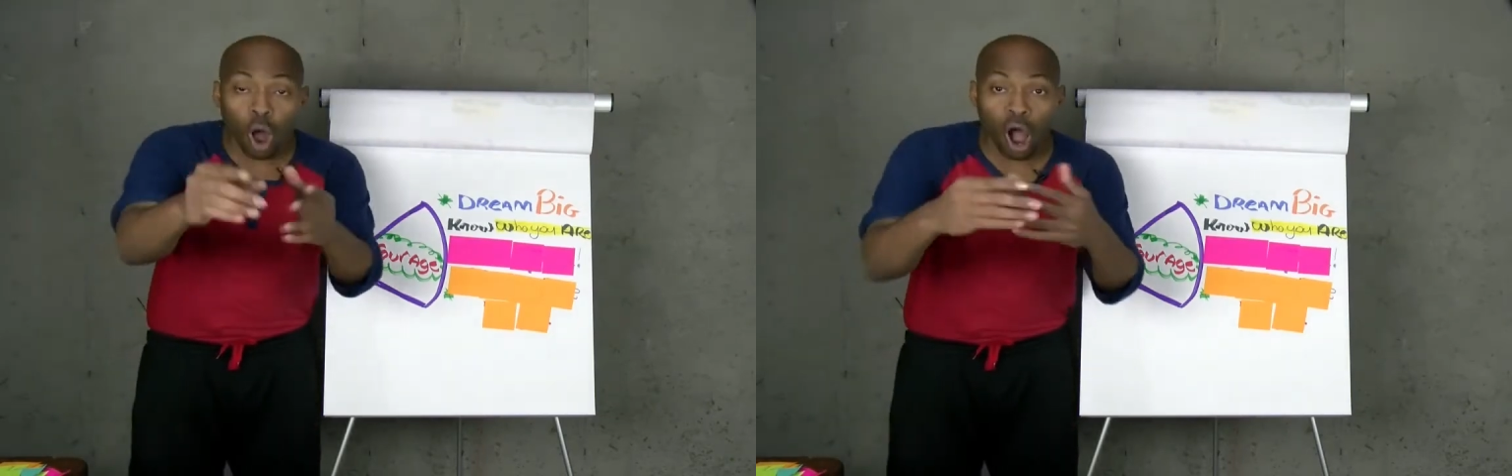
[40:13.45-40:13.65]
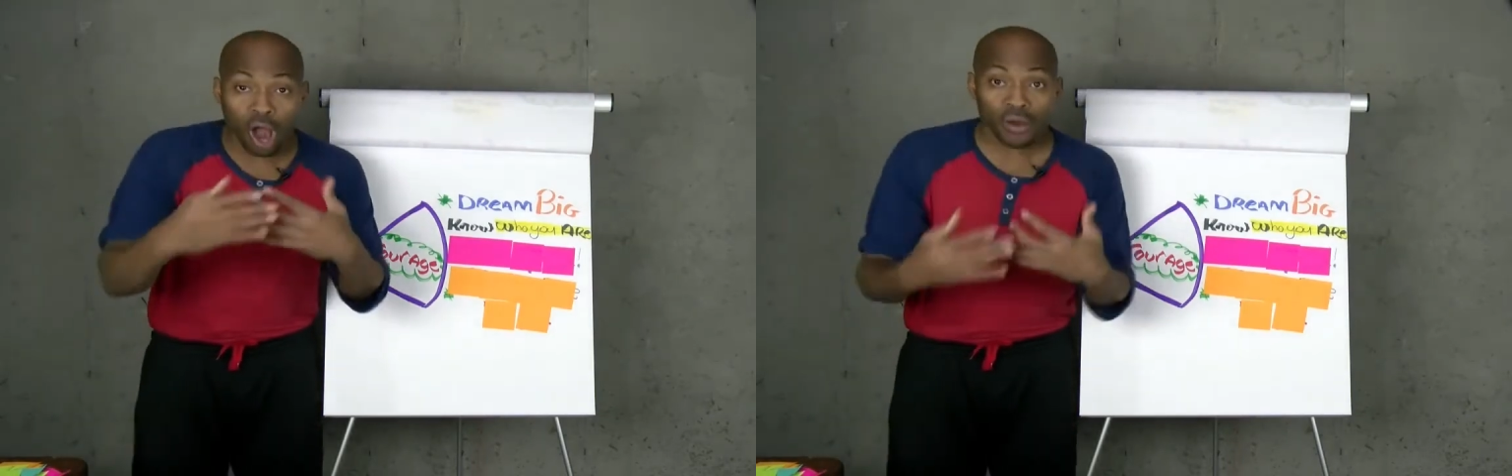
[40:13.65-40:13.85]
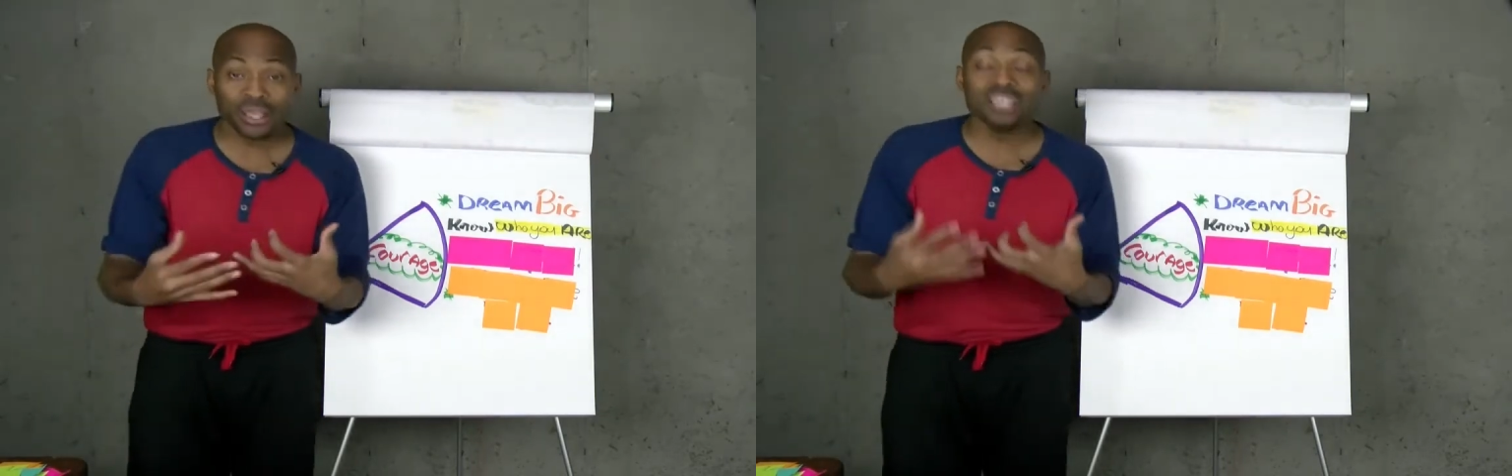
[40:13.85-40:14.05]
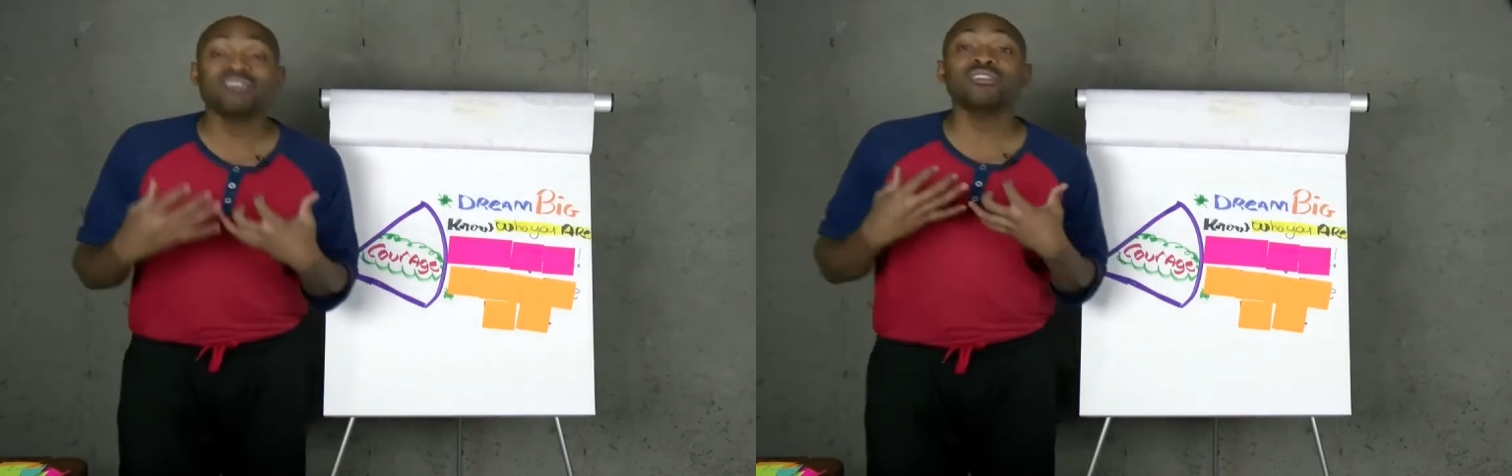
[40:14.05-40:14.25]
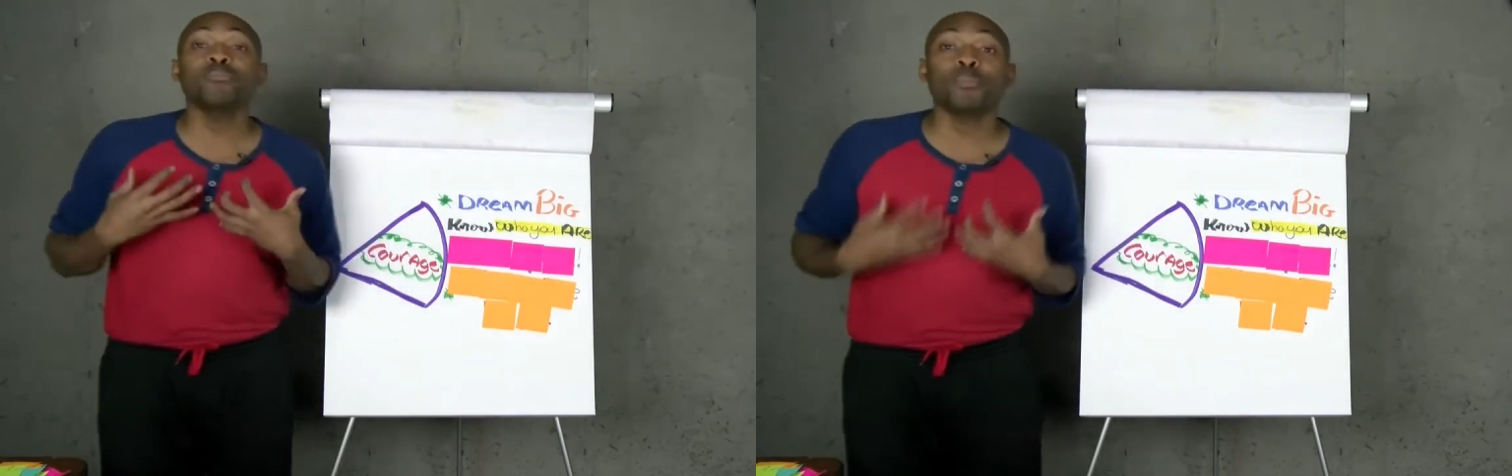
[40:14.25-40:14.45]
are
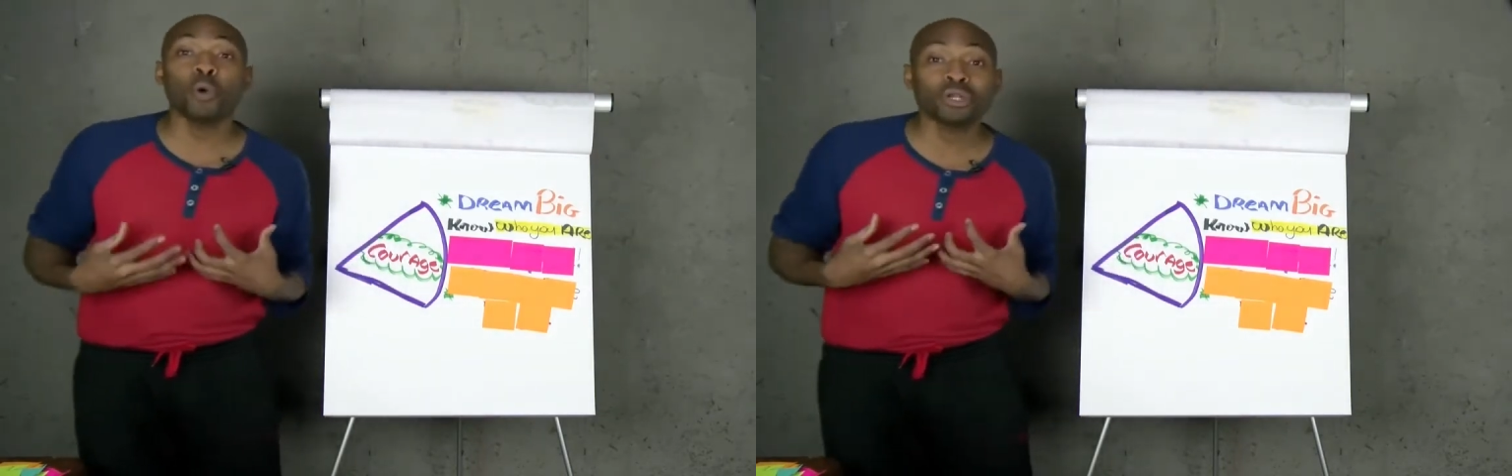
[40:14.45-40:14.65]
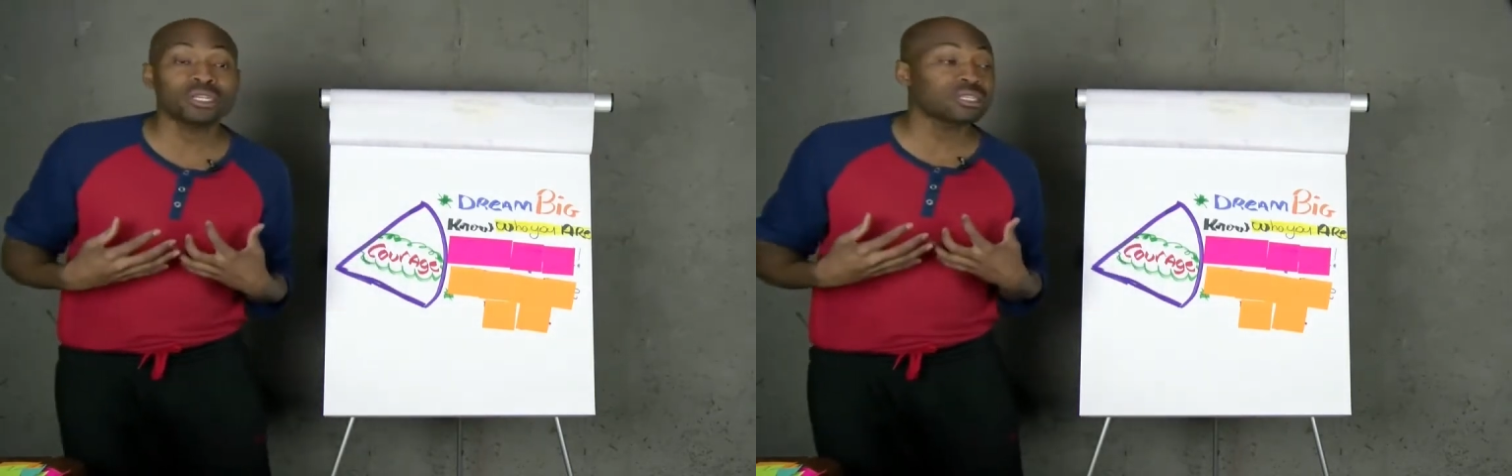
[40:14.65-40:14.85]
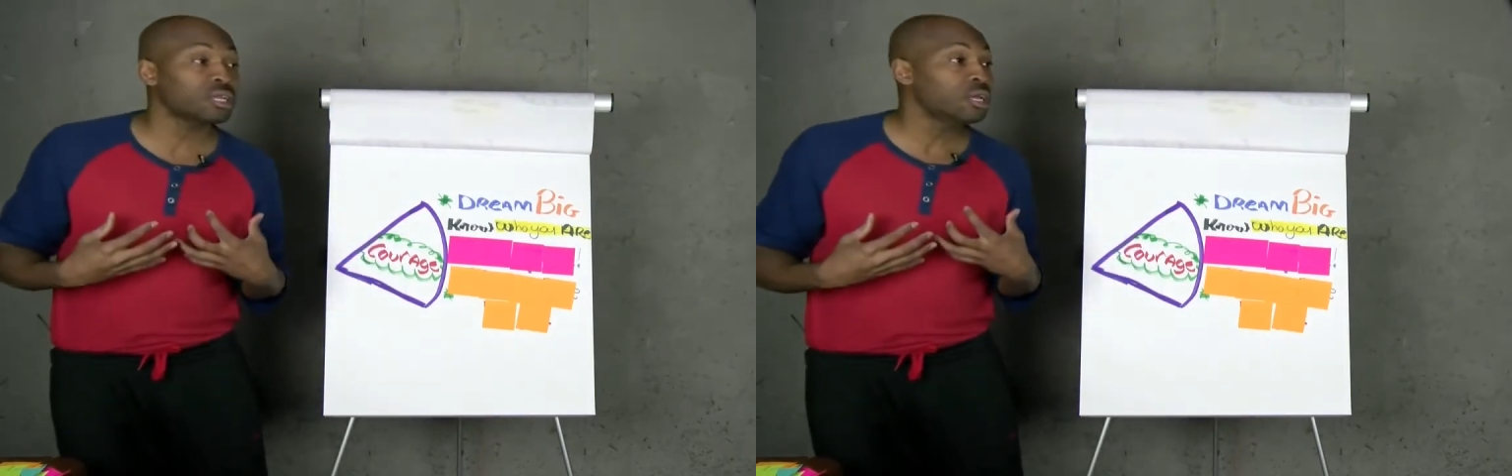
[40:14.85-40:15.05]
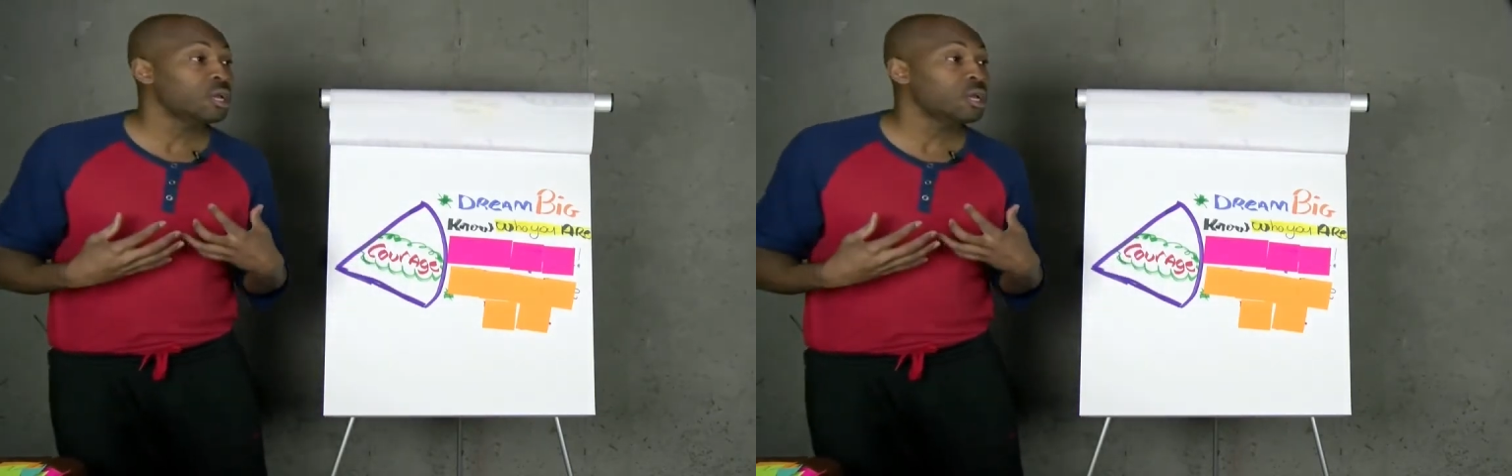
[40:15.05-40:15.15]
is important